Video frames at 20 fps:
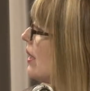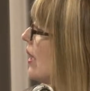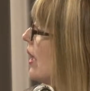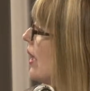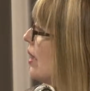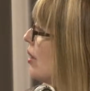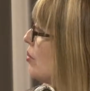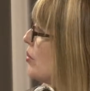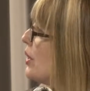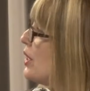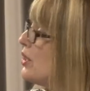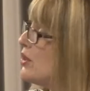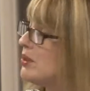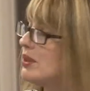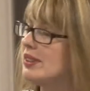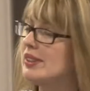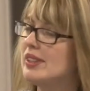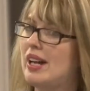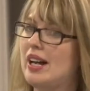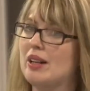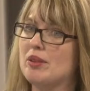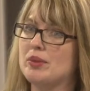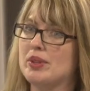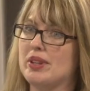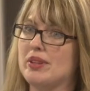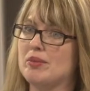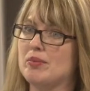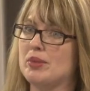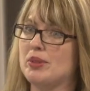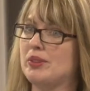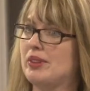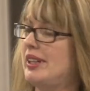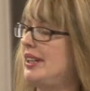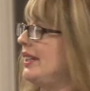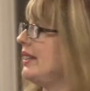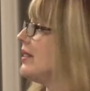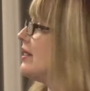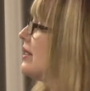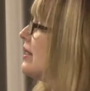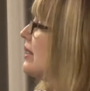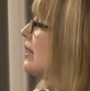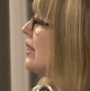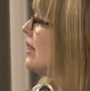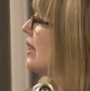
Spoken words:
We do a lot with the marine.